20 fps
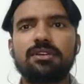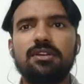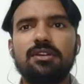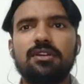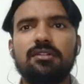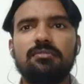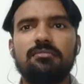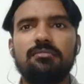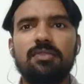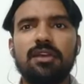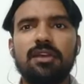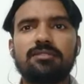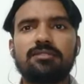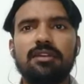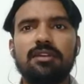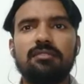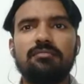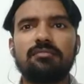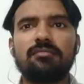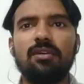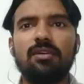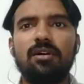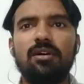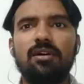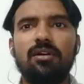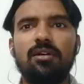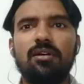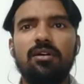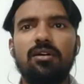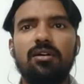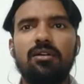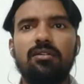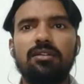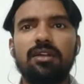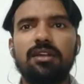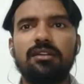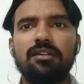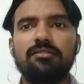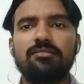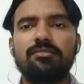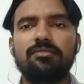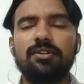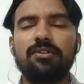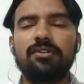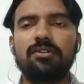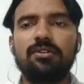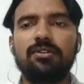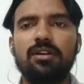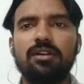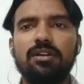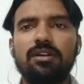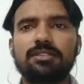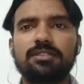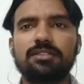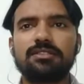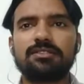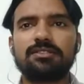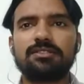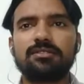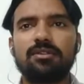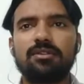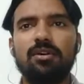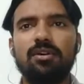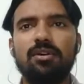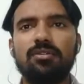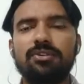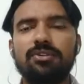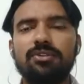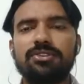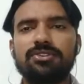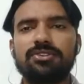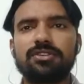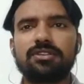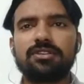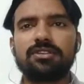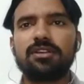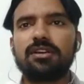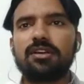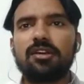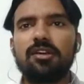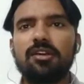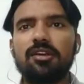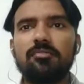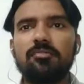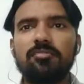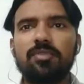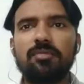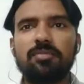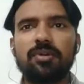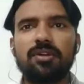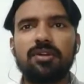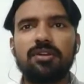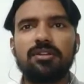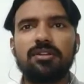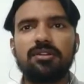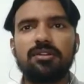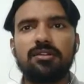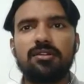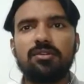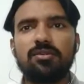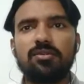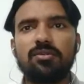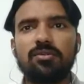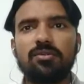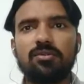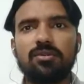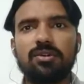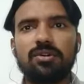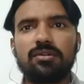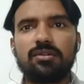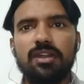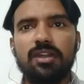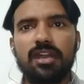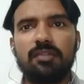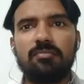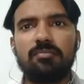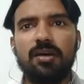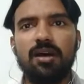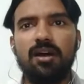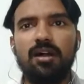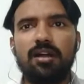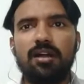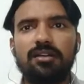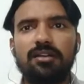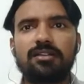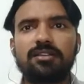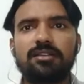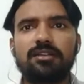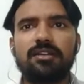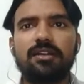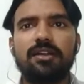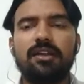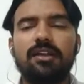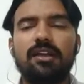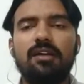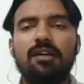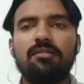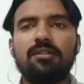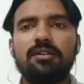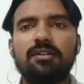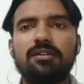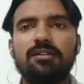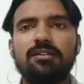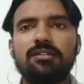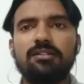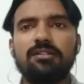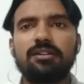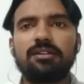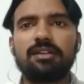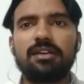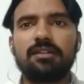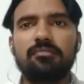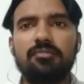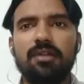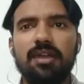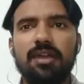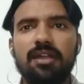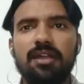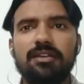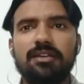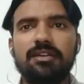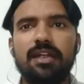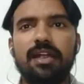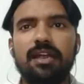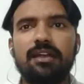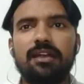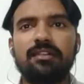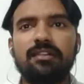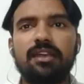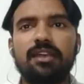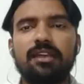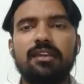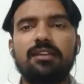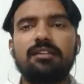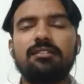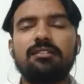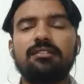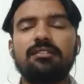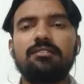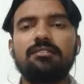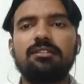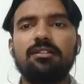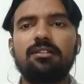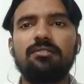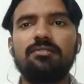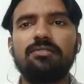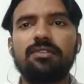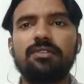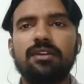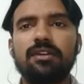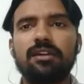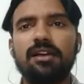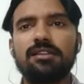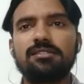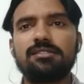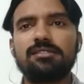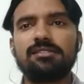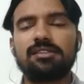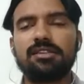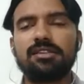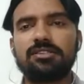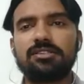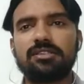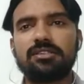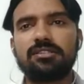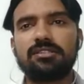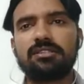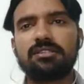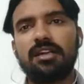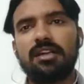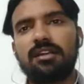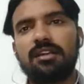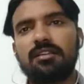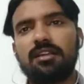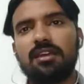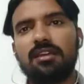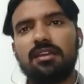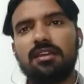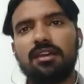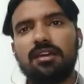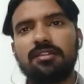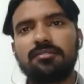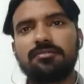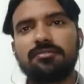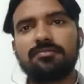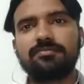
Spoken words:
make some online video classes on which people could take part in our debate and they can rid of their hesitation and they can